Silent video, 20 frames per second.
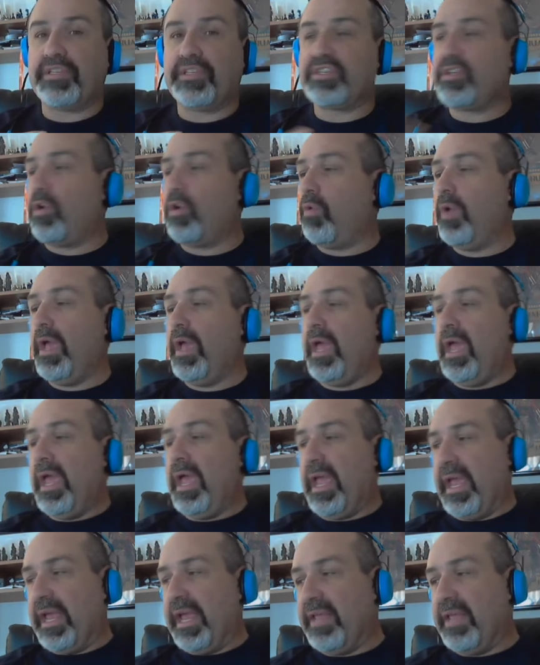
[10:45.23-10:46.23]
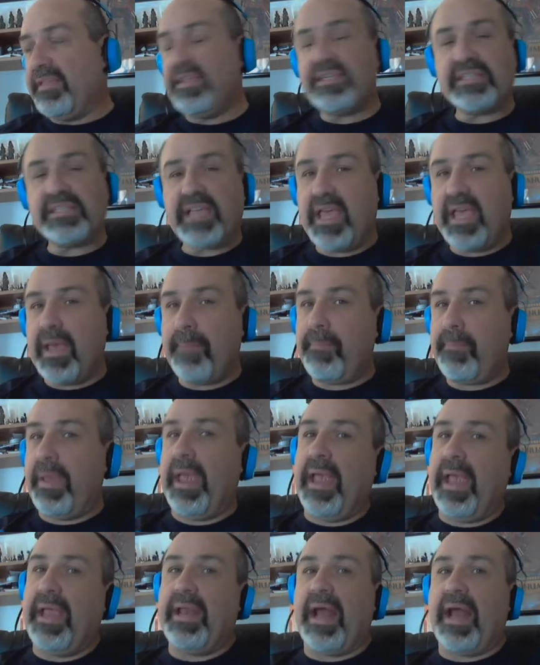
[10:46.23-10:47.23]
So in this
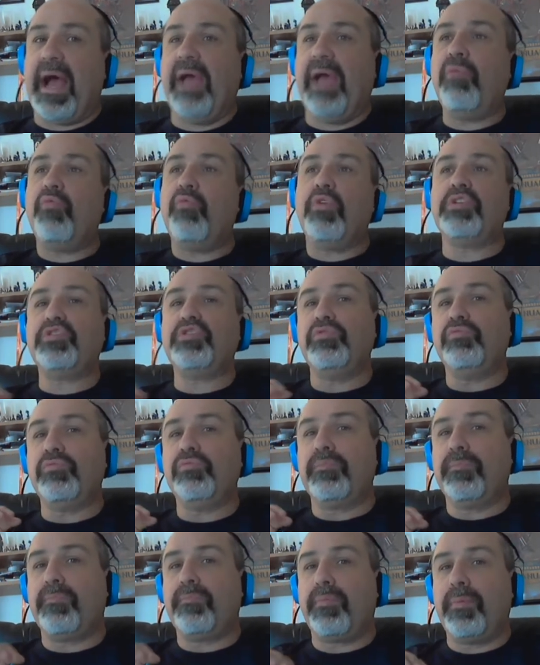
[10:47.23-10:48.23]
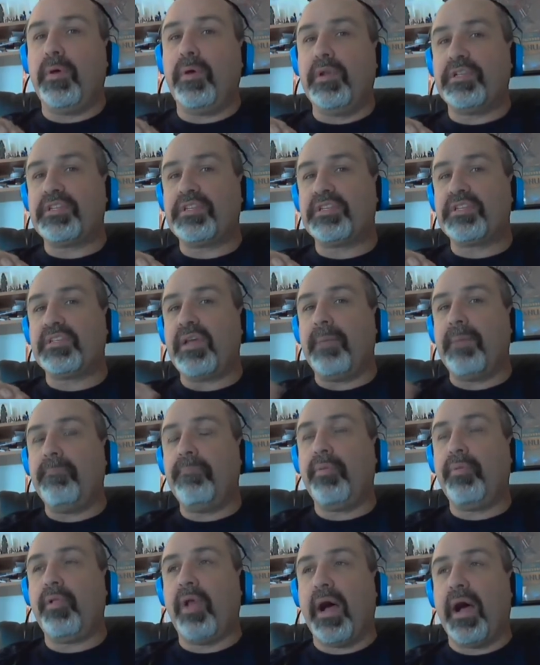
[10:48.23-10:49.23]
campaign, I want to put
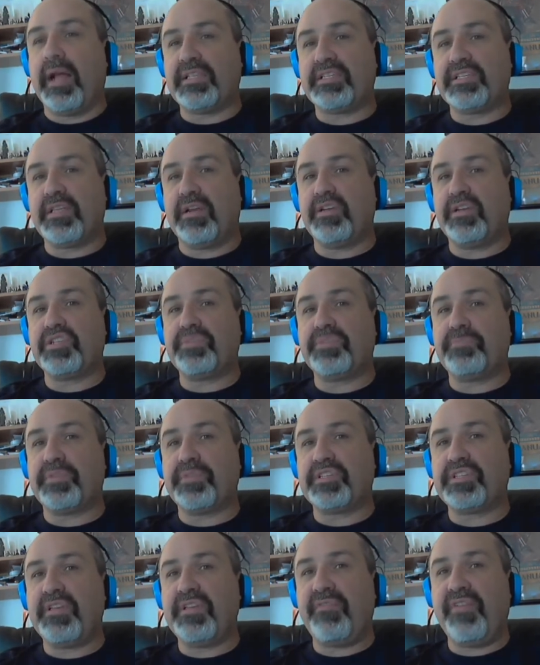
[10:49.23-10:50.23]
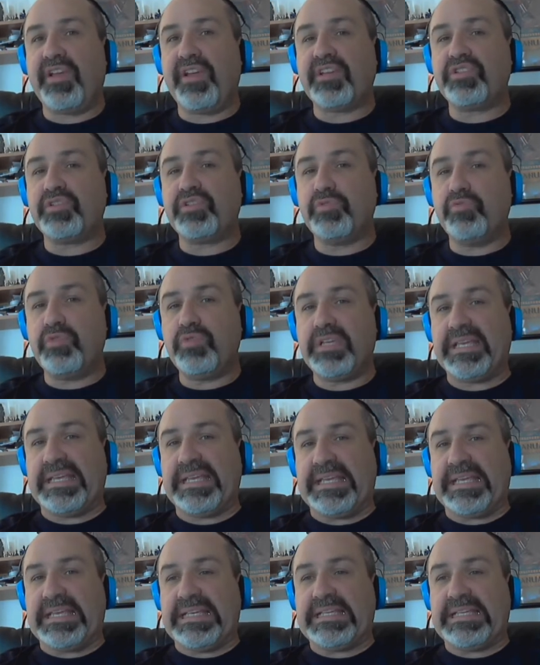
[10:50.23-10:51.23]
subplots that are specific to
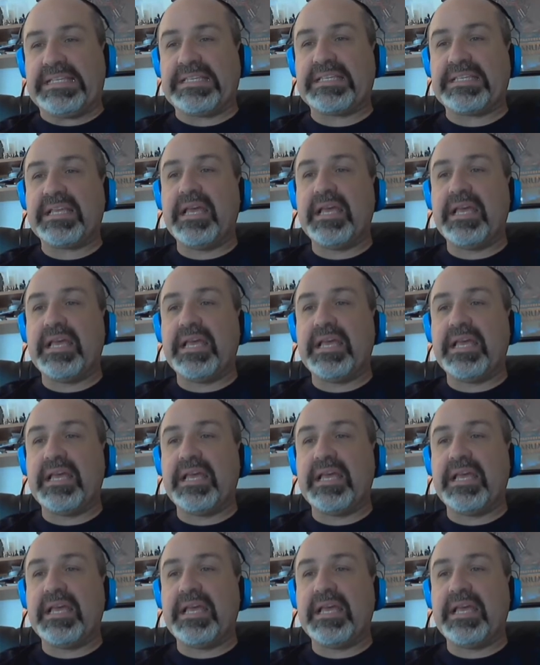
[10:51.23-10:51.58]
his,